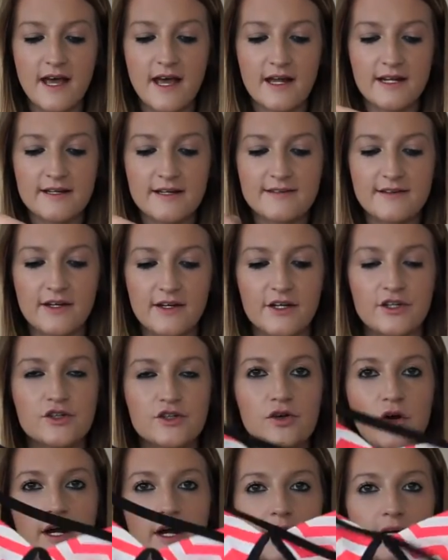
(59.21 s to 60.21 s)
and it's like a
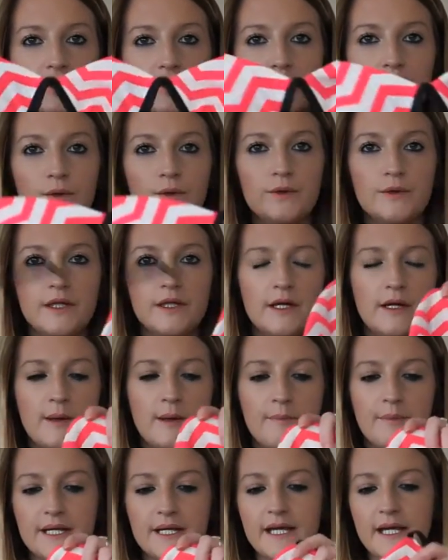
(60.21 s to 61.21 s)
triangle
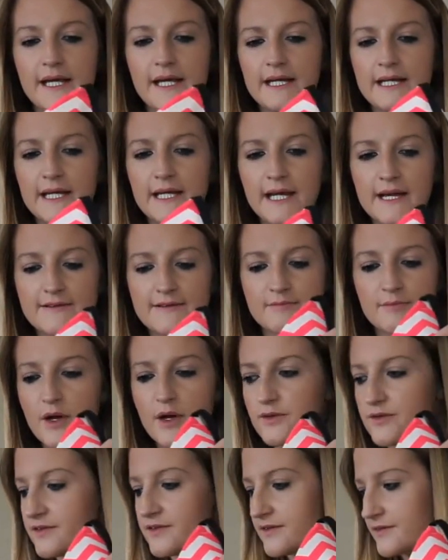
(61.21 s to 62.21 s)
bikini, as
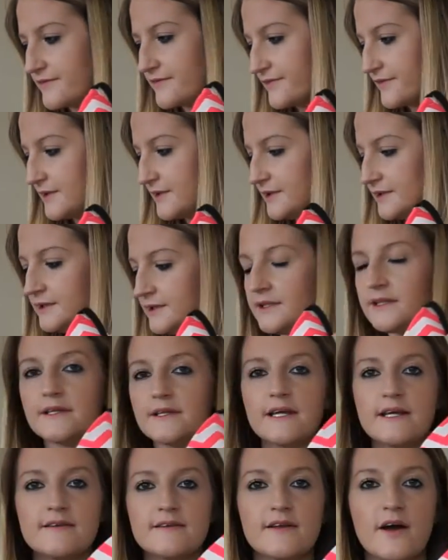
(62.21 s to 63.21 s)
most of
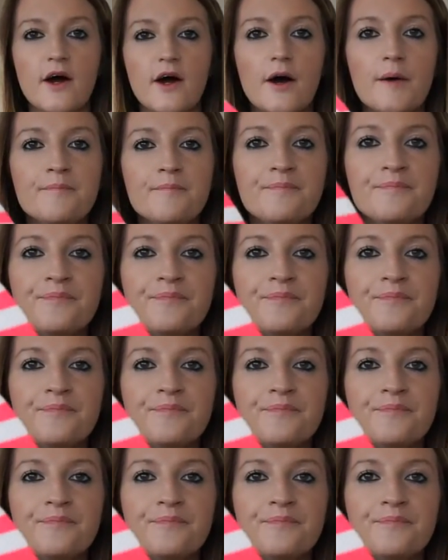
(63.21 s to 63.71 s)
these are.